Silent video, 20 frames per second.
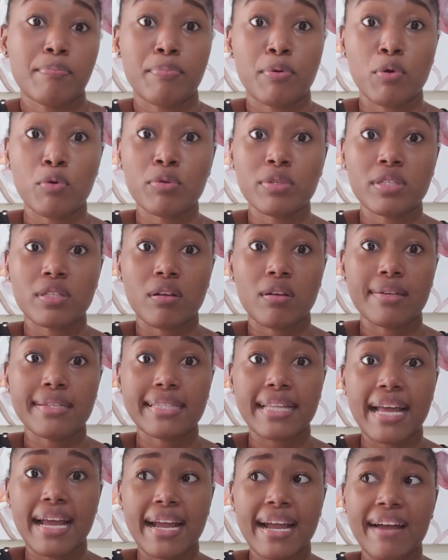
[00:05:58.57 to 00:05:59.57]
posters.
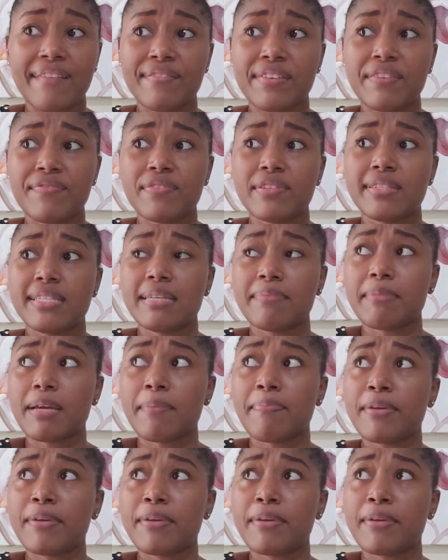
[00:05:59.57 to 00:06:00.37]
Like I've even seen my